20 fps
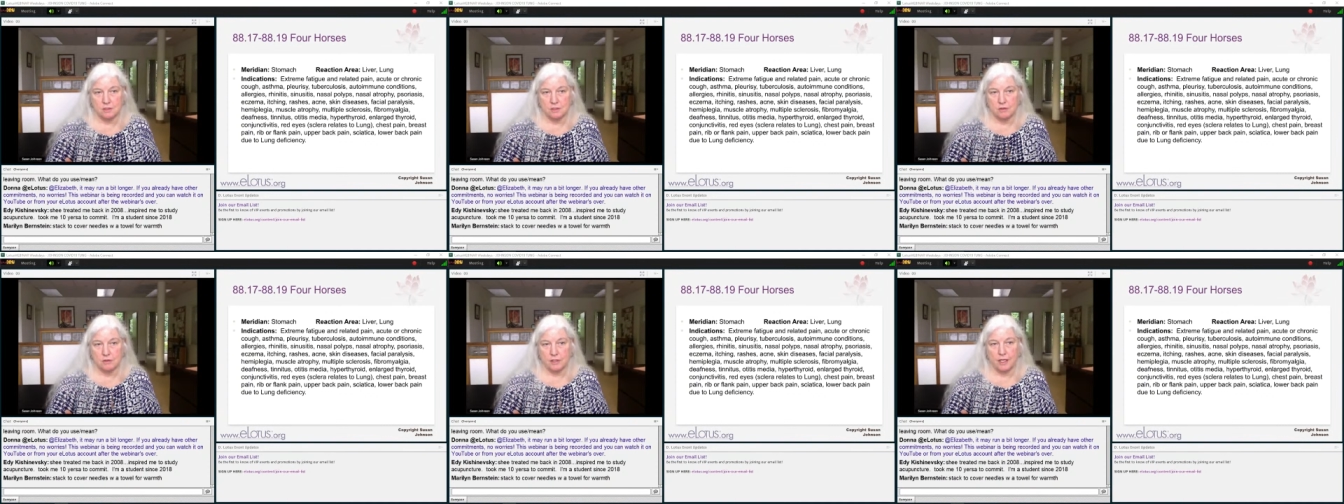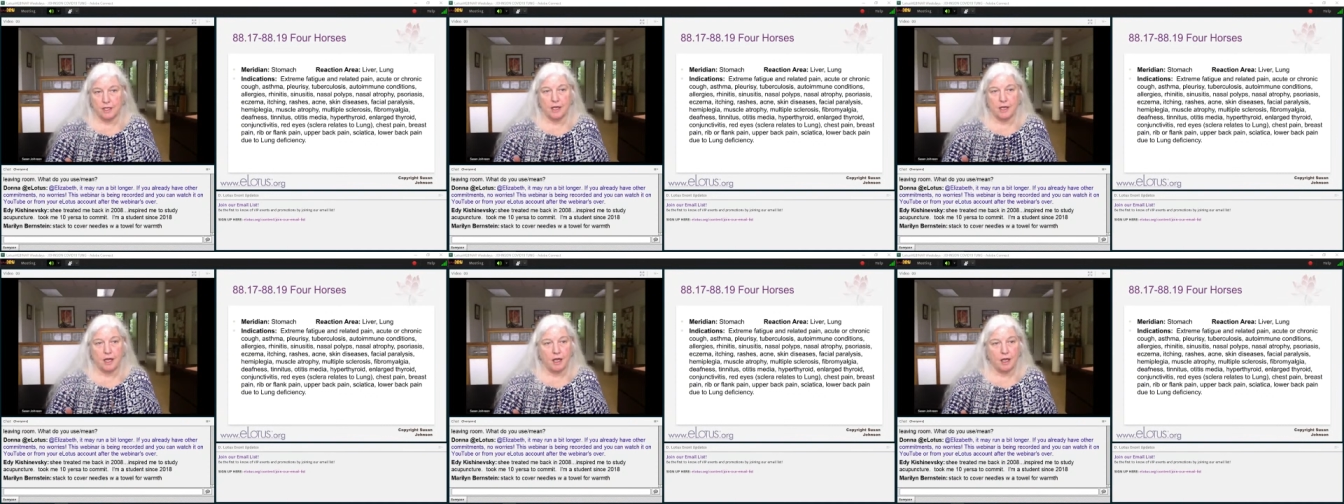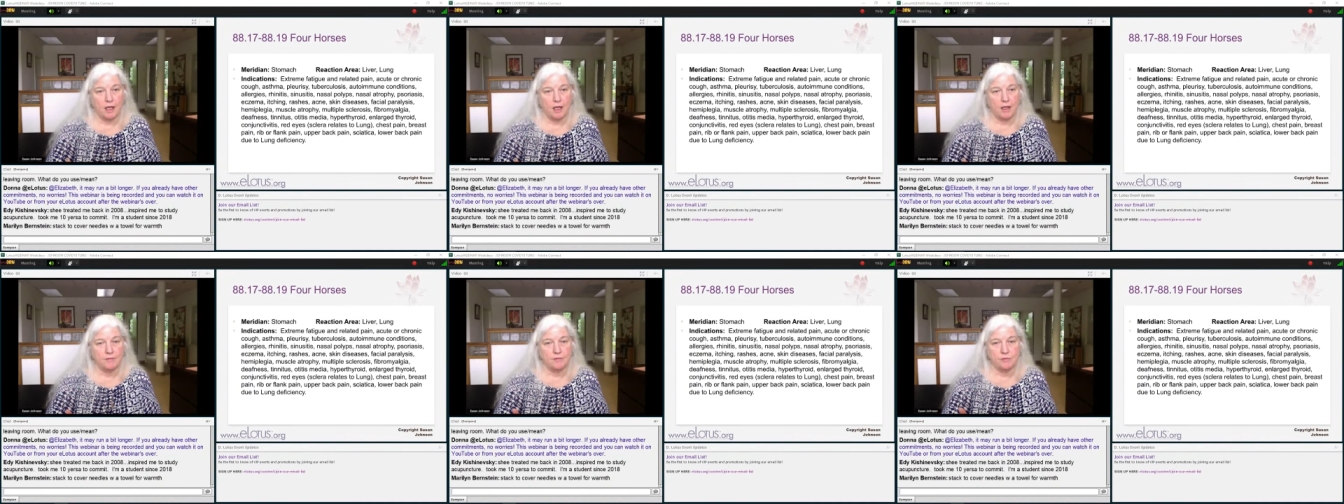okay,
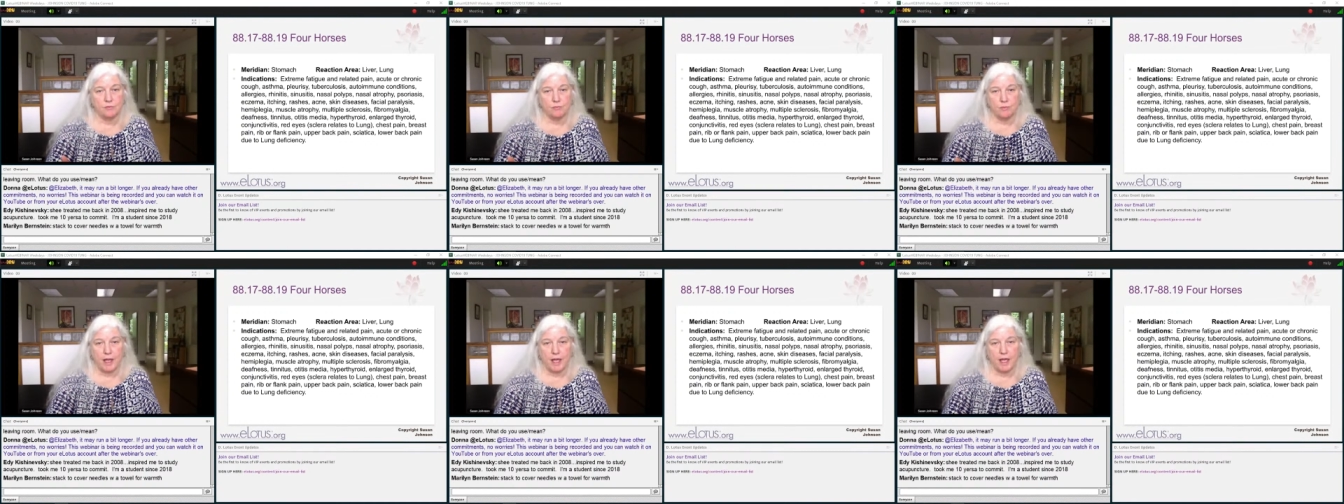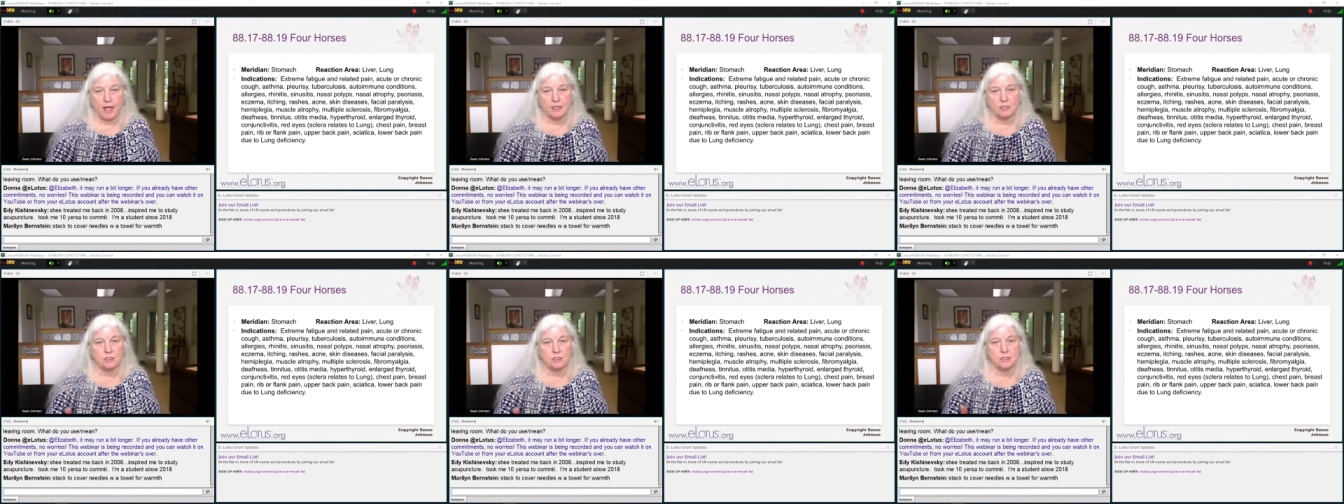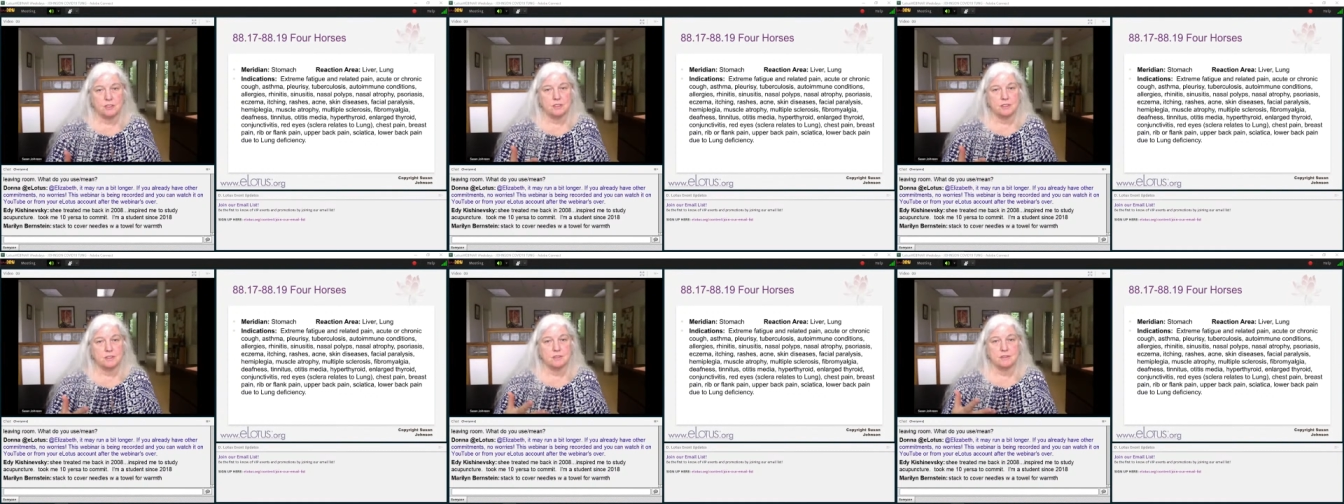hives,
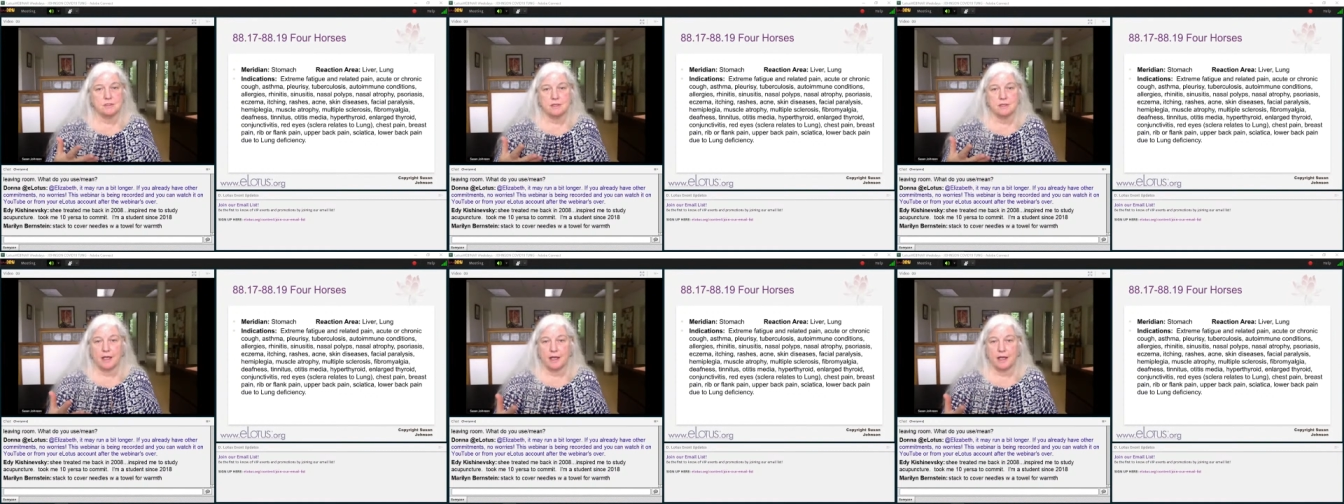rashes,